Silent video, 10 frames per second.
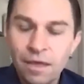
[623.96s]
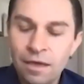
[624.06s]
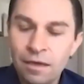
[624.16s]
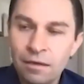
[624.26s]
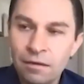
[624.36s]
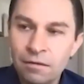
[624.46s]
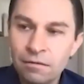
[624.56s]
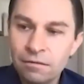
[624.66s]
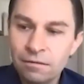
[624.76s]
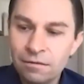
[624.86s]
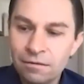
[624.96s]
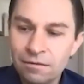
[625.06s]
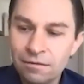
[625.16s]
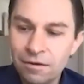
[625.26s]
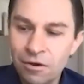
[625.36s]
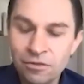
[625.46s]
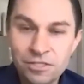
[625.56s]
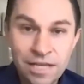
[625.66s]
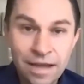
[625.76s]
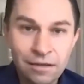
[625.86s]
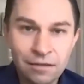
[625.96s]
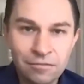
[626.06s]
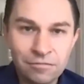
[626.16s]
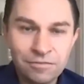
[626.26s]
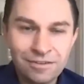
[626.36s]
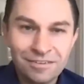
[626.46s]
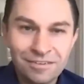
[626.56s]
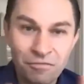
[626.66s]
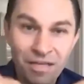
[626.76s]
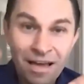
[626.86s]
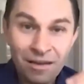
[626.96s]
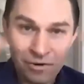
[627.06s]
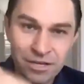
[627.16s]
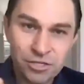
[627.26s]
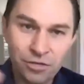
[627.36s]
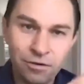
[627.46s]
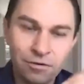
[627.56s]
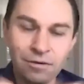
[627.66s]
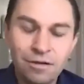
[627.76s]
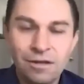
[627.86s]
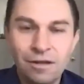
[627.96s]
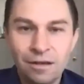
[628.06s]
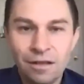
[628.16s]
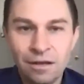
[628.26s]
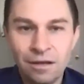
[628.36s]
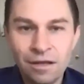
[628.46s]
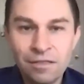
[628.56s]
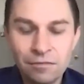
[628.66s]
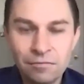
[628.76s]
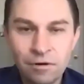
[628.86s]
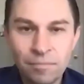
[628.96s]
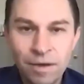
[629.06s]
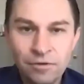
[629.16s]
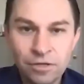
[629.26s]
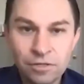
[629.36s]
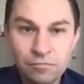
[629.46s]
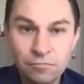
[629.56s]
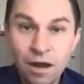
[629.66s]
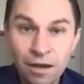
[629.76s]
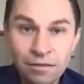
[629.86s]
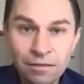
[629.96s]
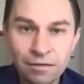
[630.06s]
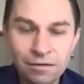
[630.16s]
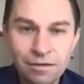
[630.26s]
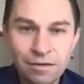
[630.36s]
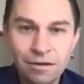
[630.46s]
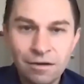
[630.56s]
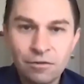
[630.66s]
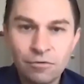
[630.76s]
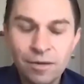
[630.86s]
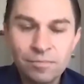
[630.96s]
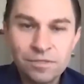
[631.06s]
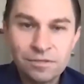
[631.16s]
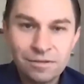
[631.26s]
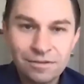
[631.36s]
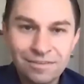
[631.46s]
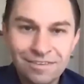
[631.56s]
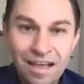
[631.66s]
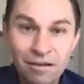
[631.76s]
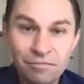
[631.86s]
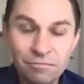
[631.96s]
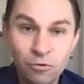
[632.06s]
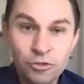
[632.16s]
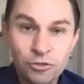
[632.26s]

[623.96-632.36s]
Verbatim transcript: And on a scale of, of that ratio, uh, I think Rhonda Patrick's right that grapes have more